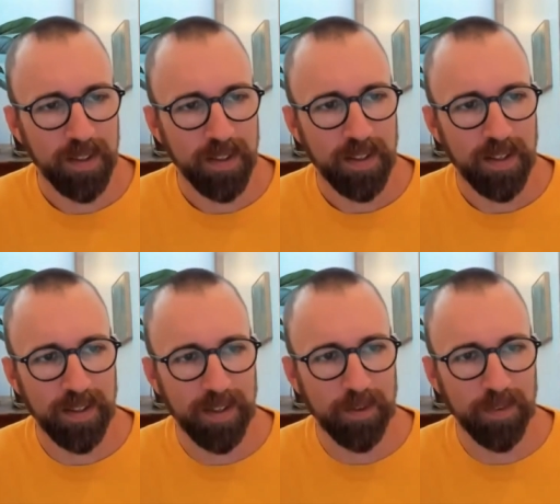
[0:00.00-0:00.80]
Yeah.
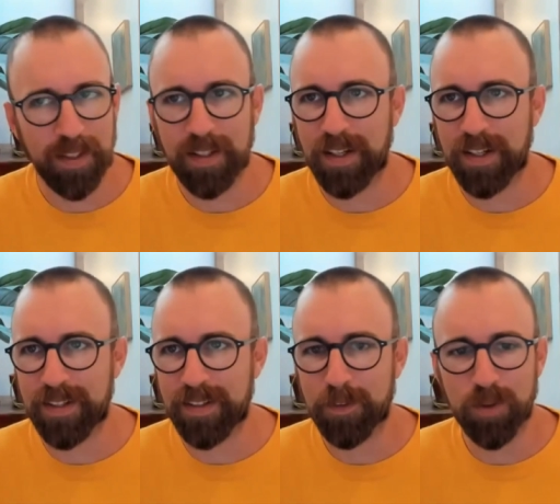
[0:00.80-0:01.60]
I don't think I
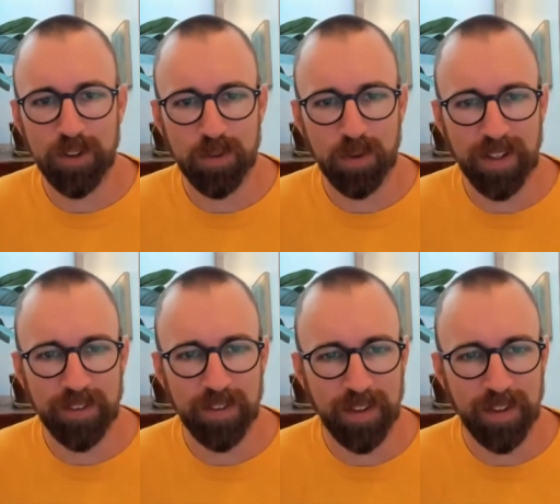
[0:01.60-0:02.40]
can do a short
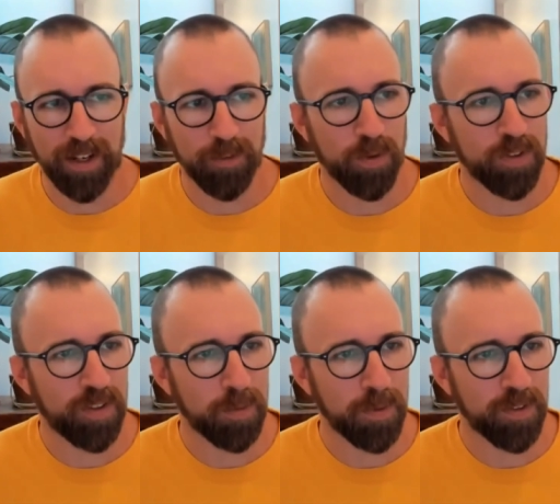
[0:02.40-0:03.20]
answer to that,
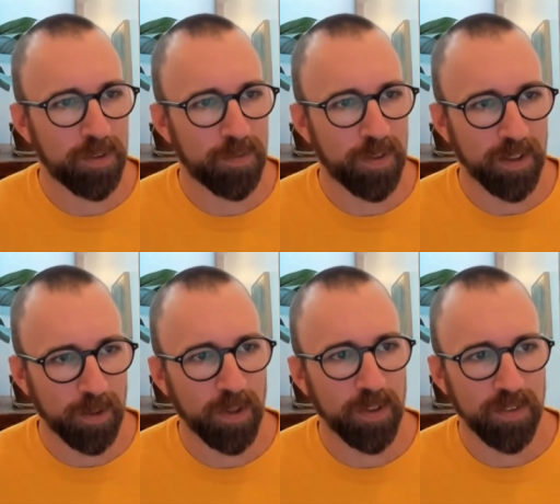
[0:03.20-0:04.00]
unfortunately, but it's a very good
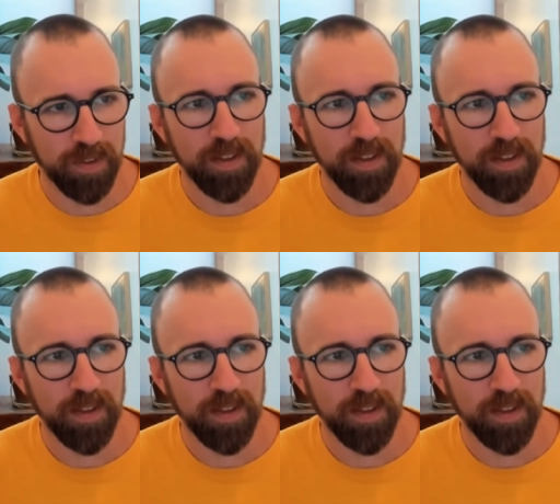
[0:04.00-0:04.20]
question.